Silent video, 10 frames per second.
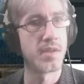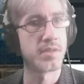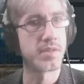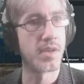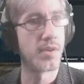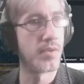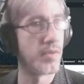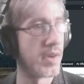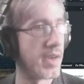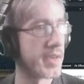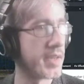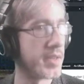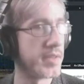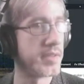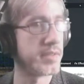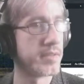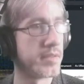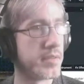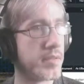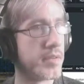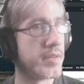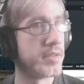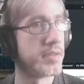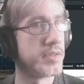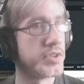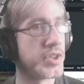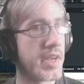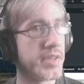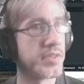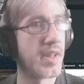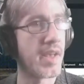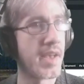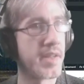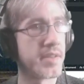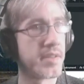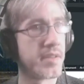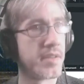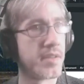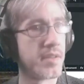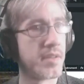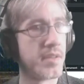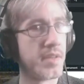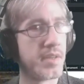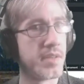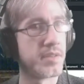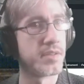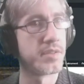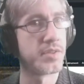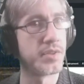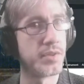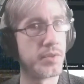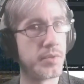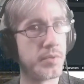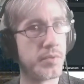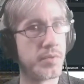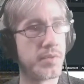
So I'm going to change that to